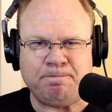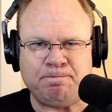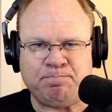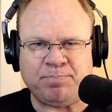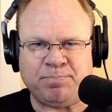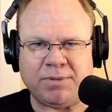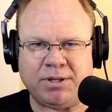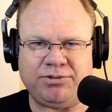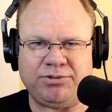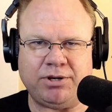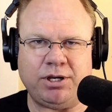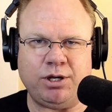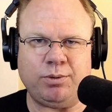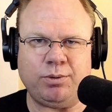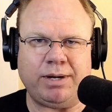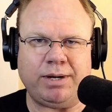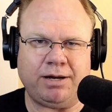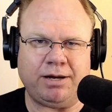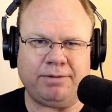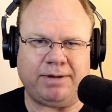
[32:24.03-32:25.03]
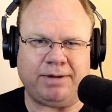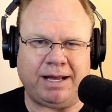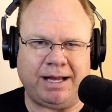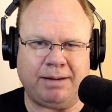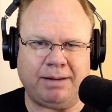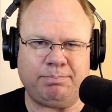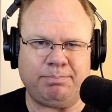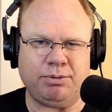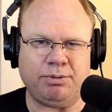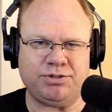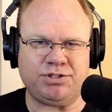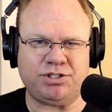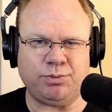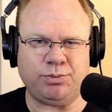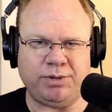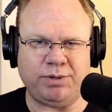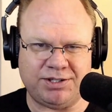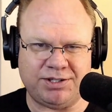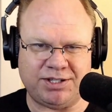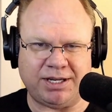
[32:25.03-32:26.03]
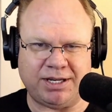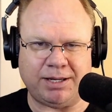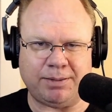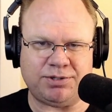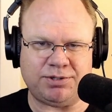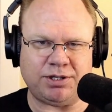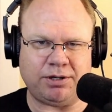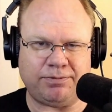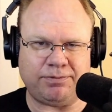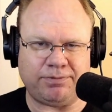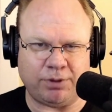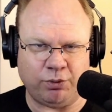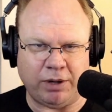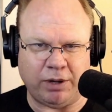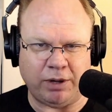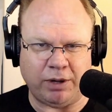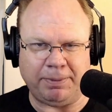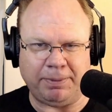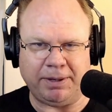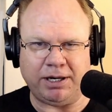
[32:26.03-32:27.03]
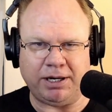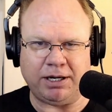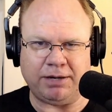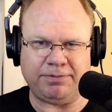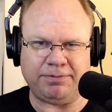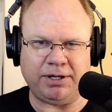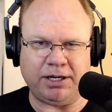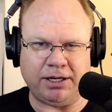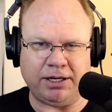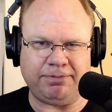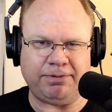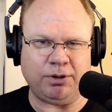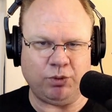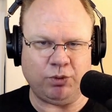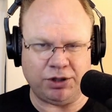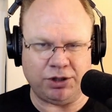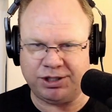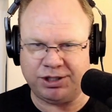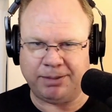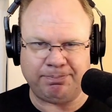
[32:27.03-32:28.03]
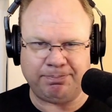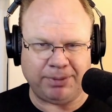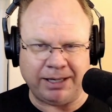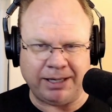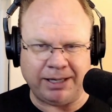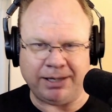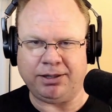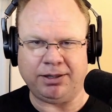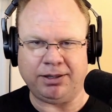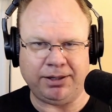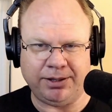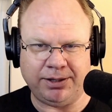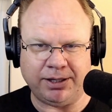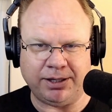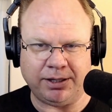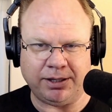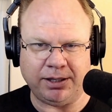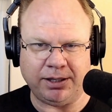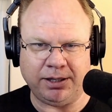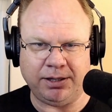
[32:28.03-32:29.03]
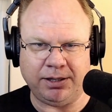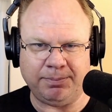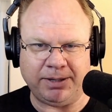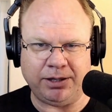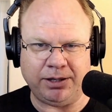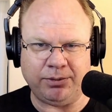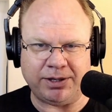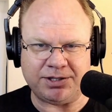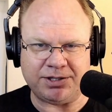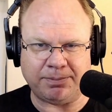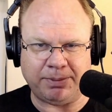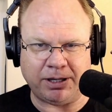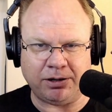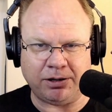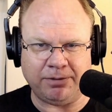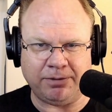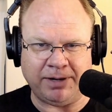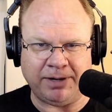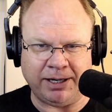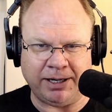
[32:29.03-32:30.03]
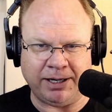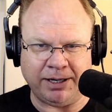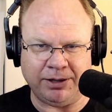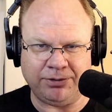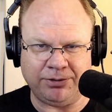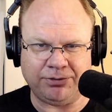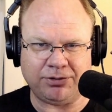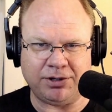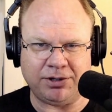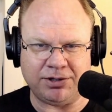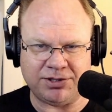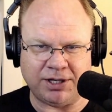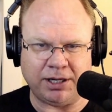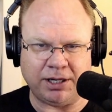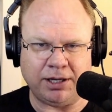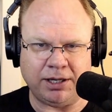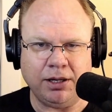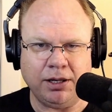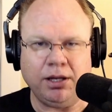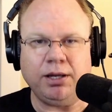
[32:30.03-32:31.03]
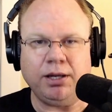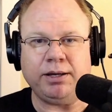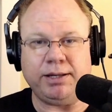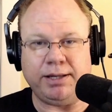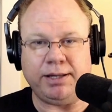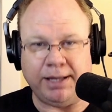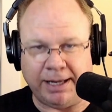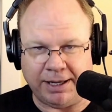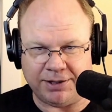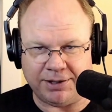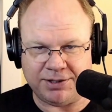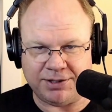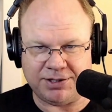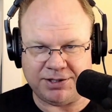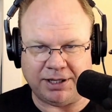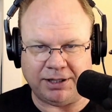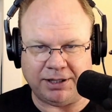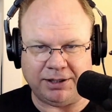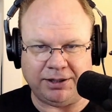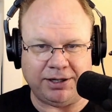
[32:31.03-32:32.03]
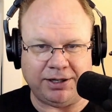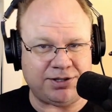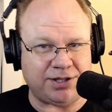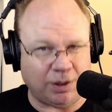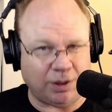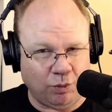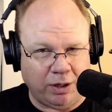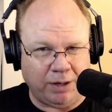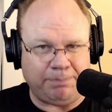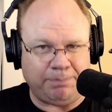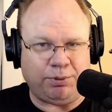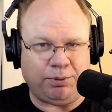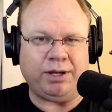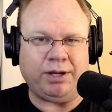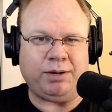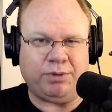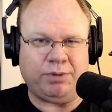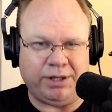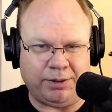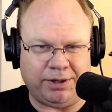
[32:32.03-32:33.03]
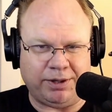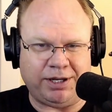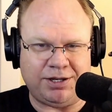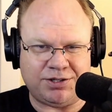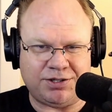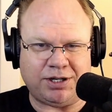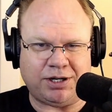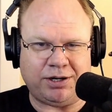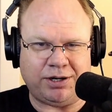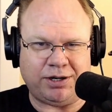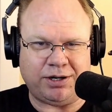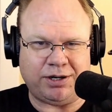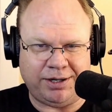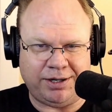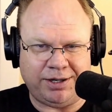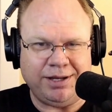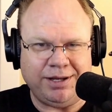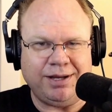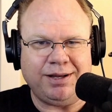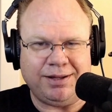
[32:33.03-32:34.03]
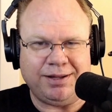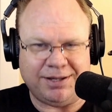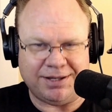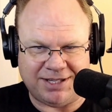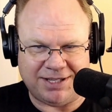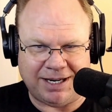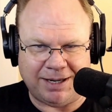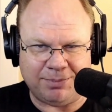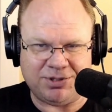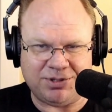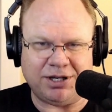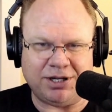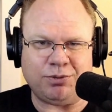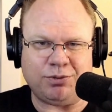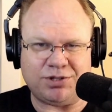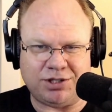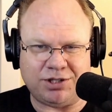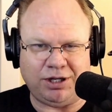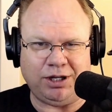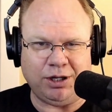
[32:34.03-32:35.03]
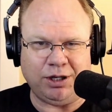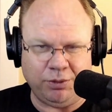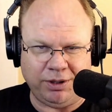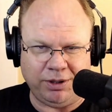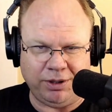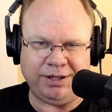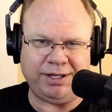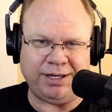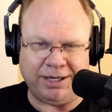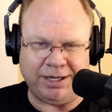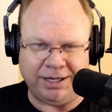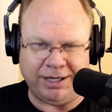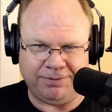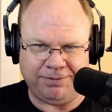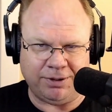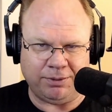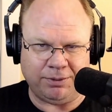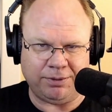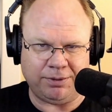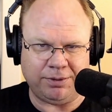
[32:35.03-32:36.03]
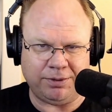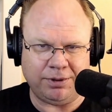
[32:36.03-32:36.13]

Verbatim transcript: So you have Apple suing Samsung for ripping off the iPhone, which they blatantly did. Anybody who has a pair of eyes can say, yes, at least at one point when they were getting started, the Samsung yep. was cloning the iPhone.